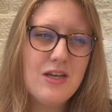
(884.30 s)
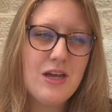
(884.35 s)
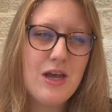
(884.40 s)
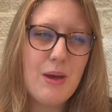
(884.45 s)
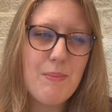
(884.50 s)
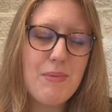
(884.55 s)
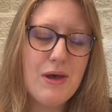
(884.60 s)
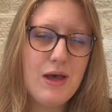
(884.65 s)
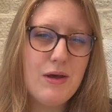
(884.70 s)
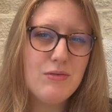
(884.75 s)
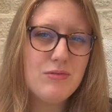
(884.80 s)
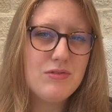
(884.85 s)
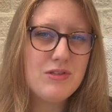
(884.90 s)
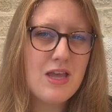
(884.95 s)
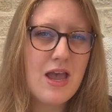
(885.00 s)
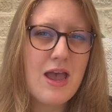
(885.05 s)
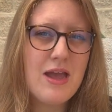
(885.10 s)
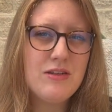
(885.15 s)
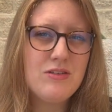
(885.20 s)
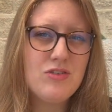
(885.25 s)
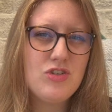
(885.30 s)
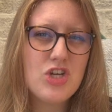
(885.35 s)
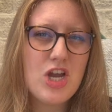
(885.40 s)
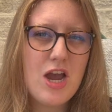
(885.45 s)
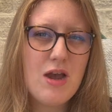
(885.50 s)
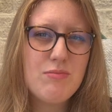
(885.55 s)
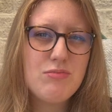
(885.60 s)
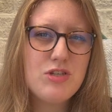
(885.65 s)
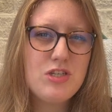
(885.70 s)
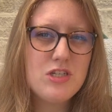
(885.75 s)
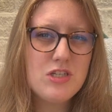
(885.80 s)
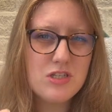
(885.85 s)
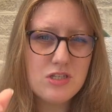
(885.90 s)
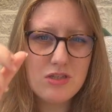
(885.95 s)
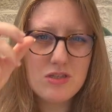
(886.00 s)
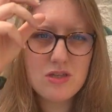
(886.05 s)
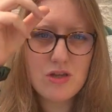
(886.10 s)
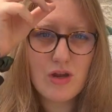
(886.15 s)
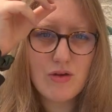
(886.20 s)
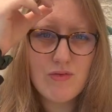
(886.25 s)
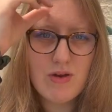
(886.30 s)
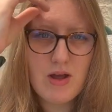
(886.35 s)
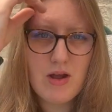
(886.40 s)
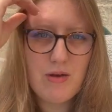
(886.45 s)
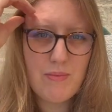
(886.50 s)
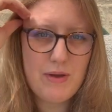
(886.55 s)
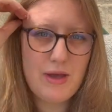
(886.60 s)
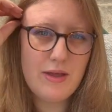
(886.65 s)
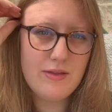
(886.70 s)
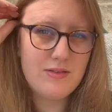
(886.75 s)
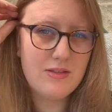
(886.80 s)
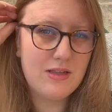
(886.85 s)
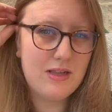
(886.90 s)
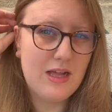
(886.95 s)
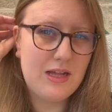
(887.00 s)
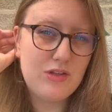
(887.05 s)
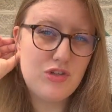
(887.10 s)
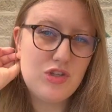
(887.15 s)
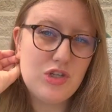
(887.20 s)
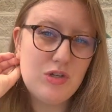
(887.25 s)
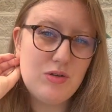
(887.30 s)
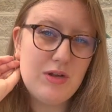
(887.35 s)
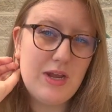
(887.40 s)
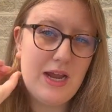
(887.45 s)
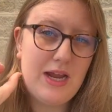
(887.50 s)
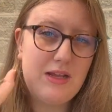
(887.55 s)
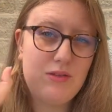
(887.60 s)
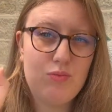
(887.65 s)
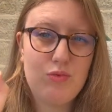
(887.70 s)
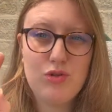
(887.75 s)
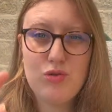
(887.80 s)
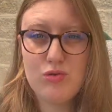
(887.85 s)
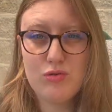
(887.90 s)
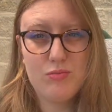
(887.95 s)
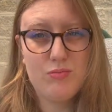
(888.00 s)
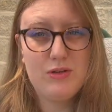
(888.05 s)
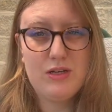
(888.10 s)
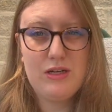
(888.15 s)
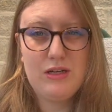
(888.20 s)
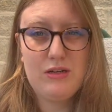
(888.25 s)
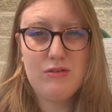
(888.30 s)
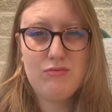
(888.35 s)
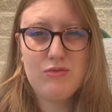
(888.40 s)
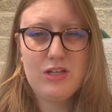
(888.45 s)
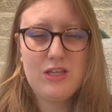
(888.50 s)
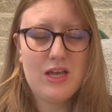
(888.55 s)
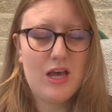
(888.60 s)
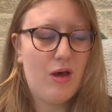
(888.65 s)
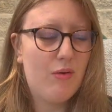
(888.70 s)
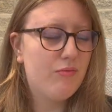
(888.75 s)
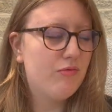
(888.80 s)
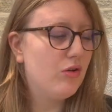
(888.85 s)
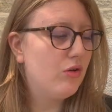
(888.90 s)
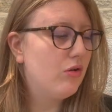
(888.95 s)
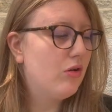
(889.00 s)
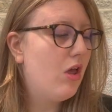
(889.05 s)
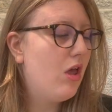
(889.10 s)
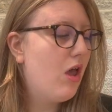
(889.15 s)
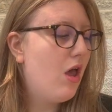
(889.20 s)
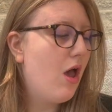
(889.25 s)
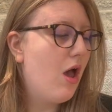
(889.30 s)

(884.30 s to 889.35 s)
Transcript: about 10 chapters around about in the last 2 days, which would be really helpful.